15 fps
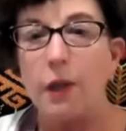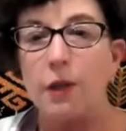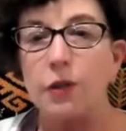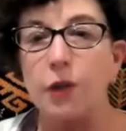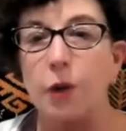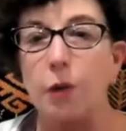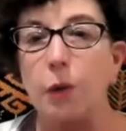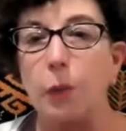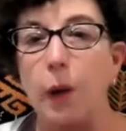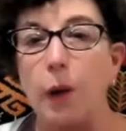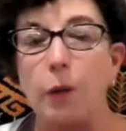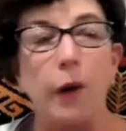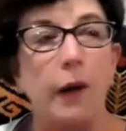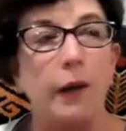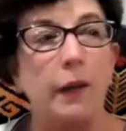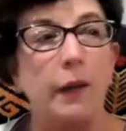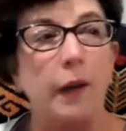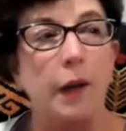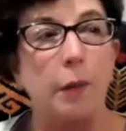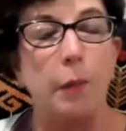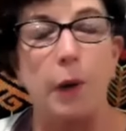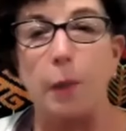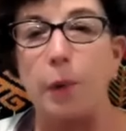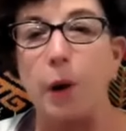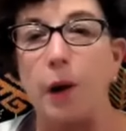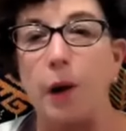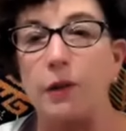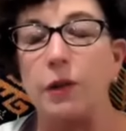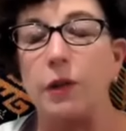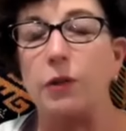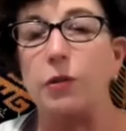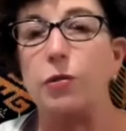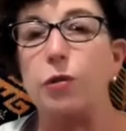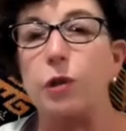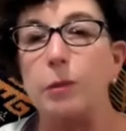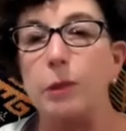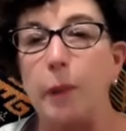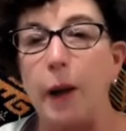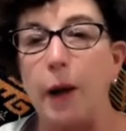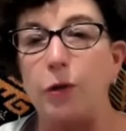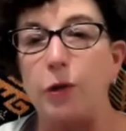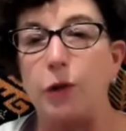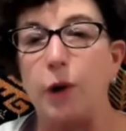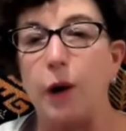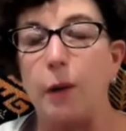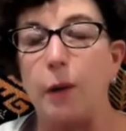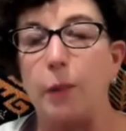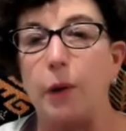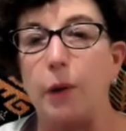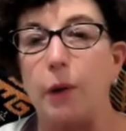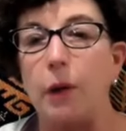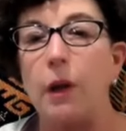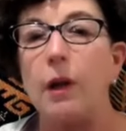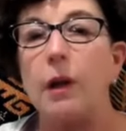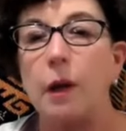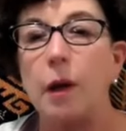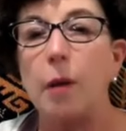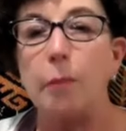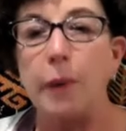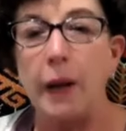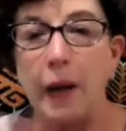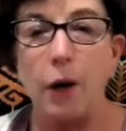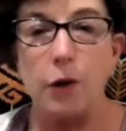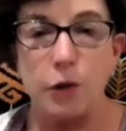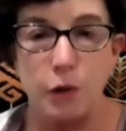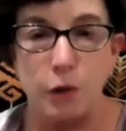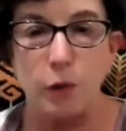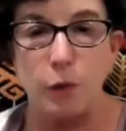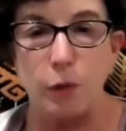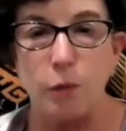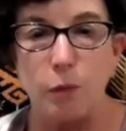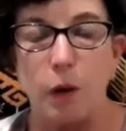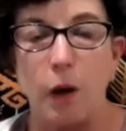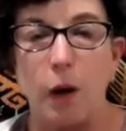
So we're well regulated, but our products are extremely biodegradable compared to